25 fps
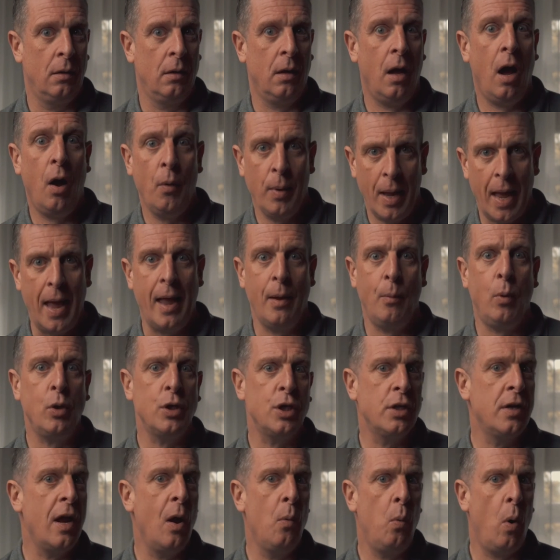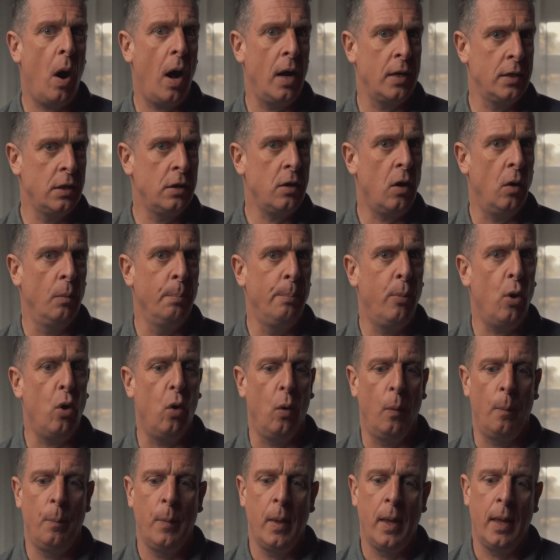Oh yeah, he wanted to know what I'd done, but
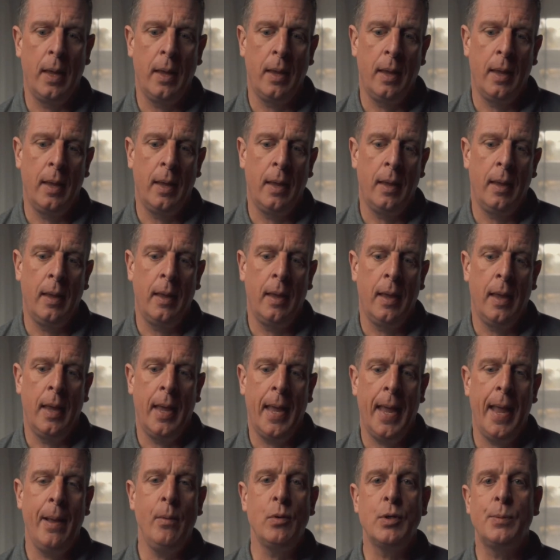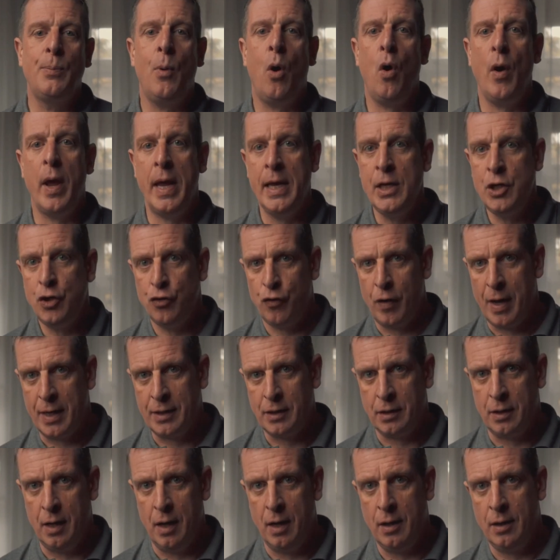he was more
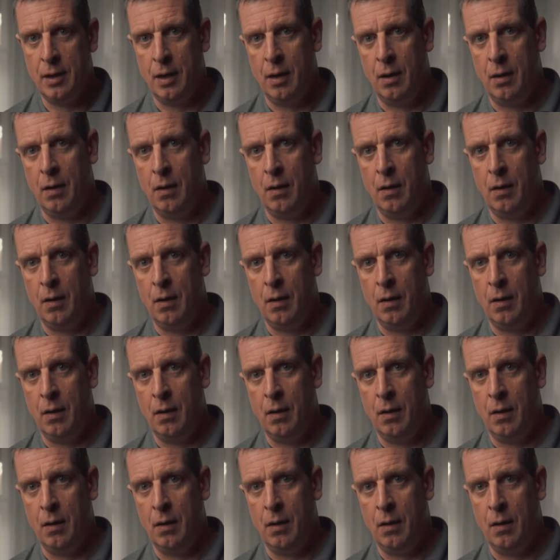interested